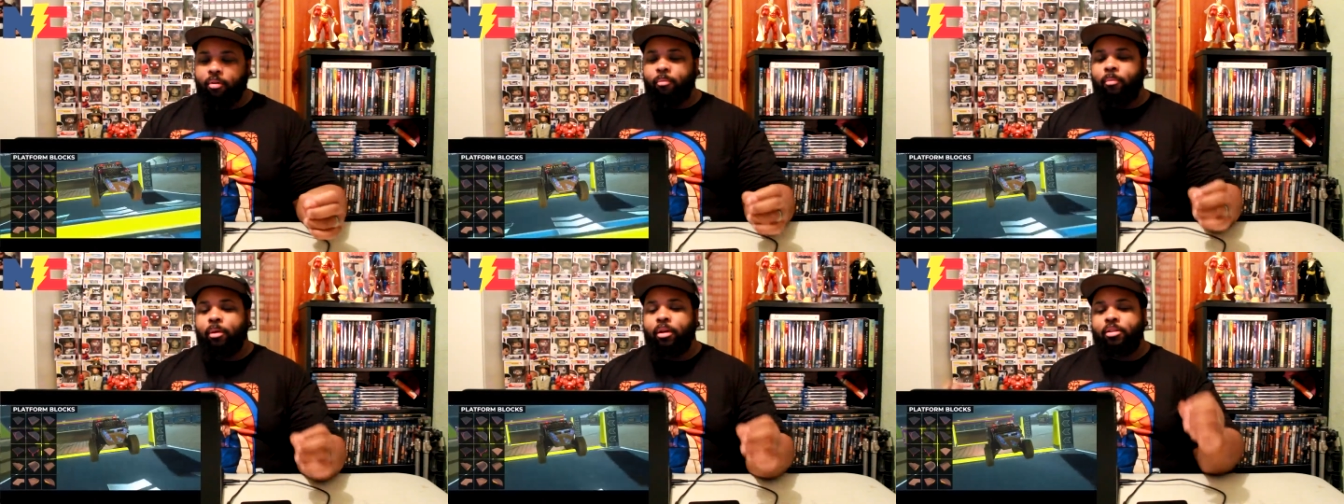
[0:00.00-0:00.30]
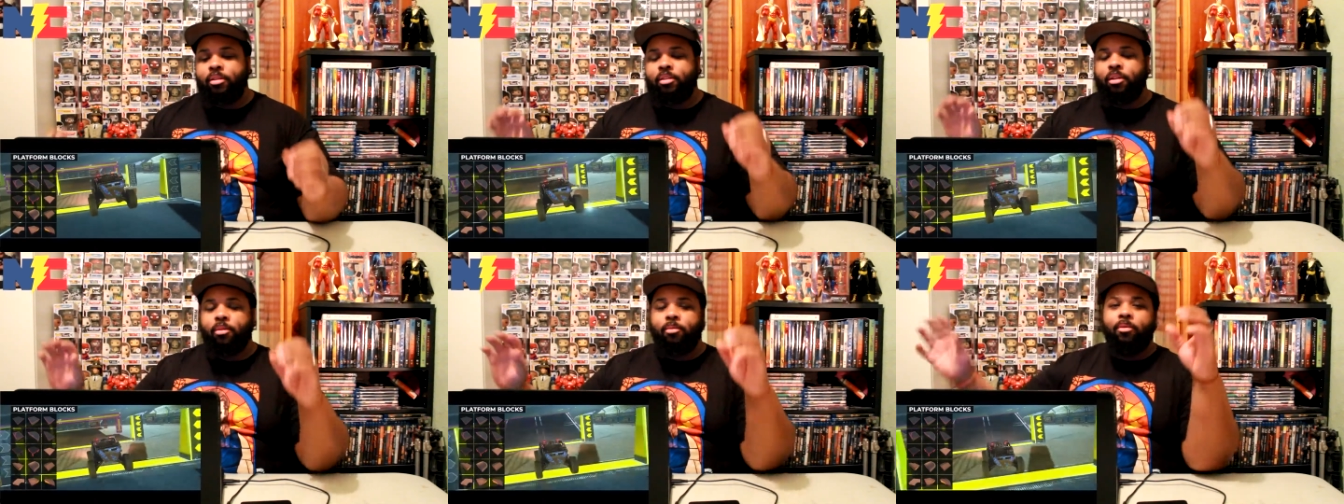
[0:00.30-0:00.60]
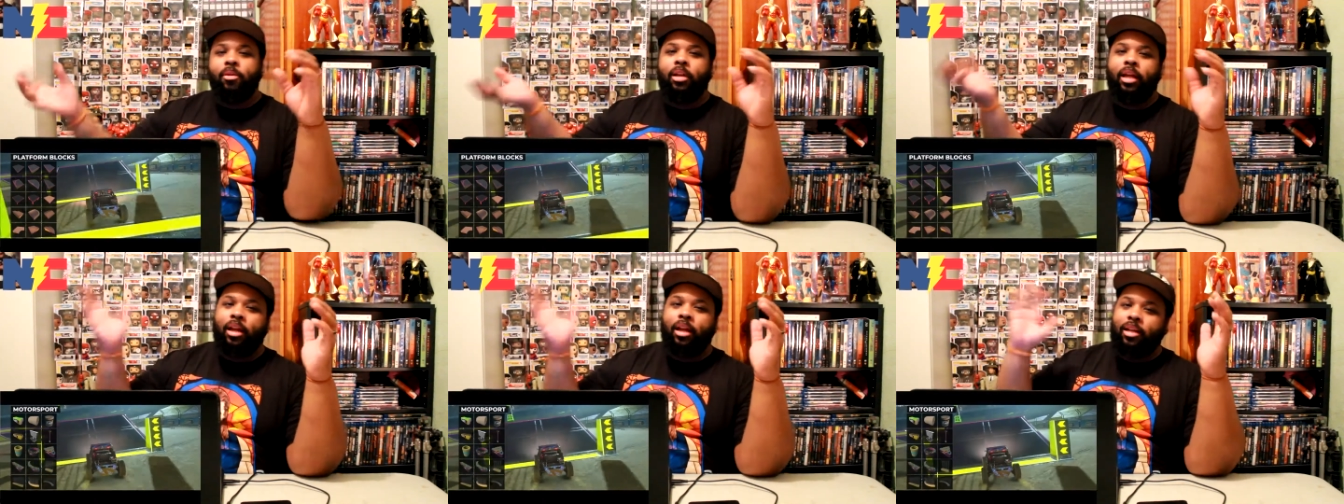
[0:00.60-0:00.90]
my son
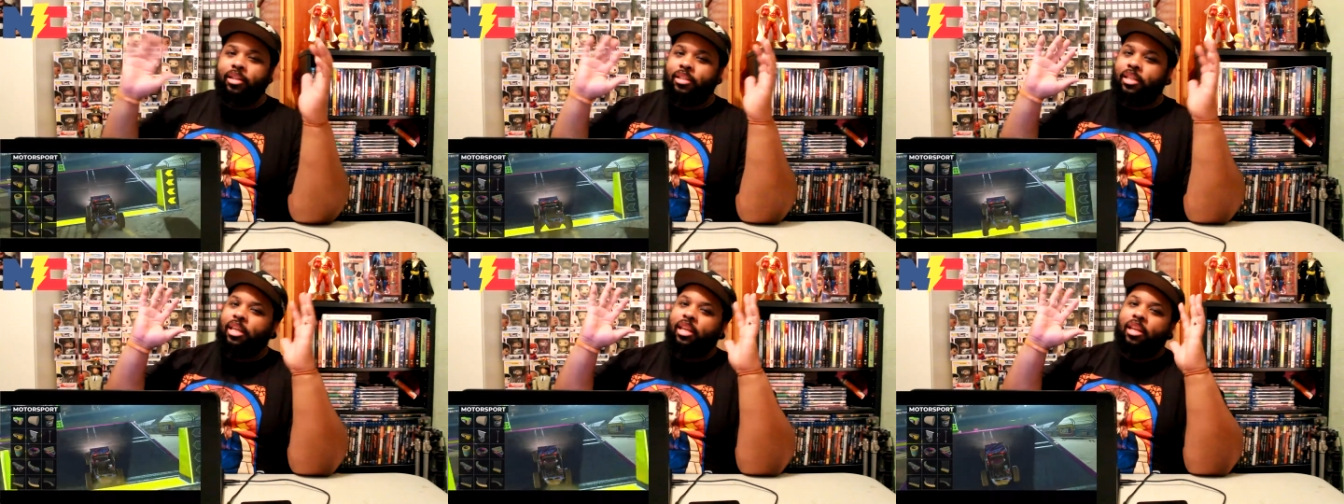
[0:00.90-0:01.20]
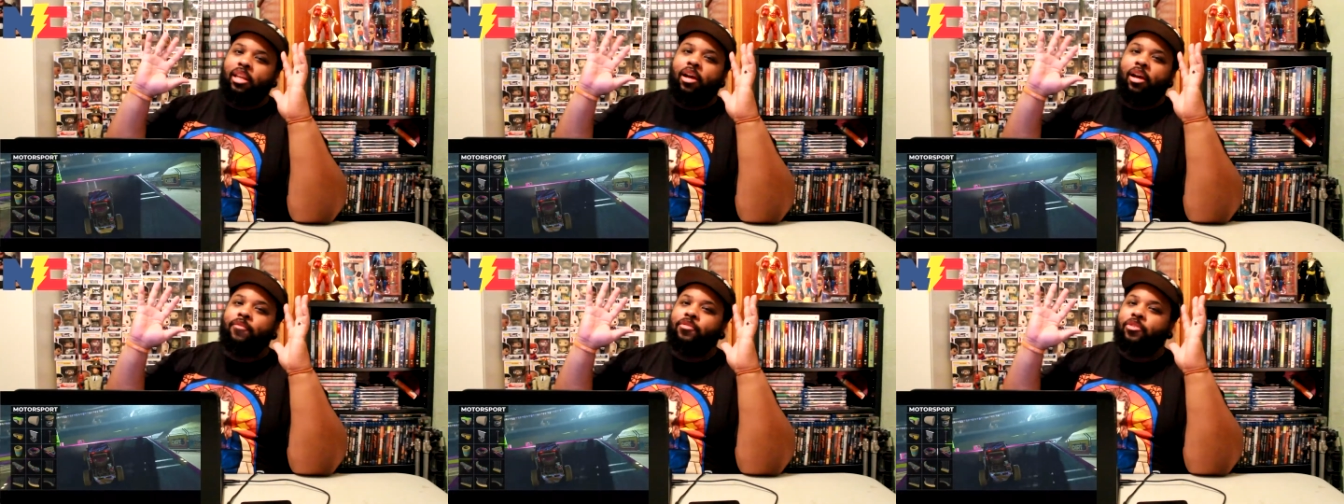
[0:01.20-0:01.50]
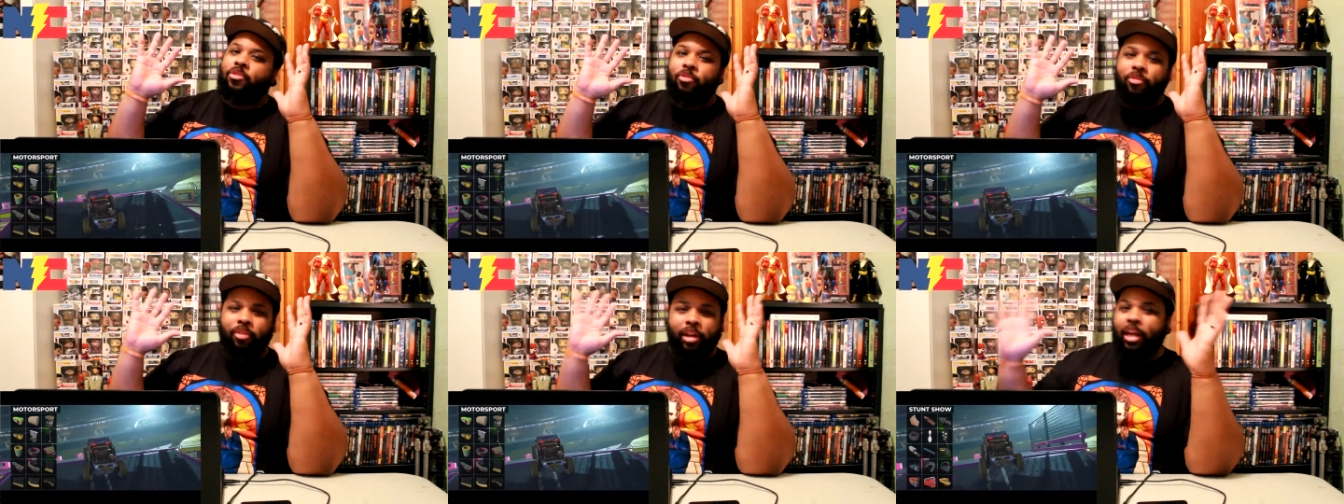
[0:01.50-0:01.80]
will like because he loves
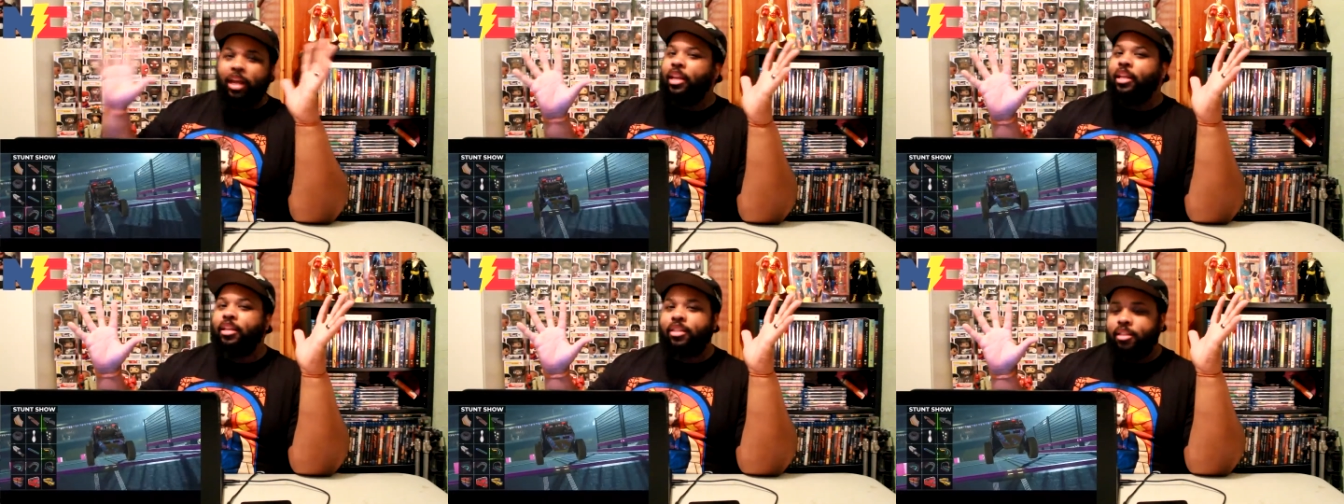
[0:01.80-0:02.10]
creating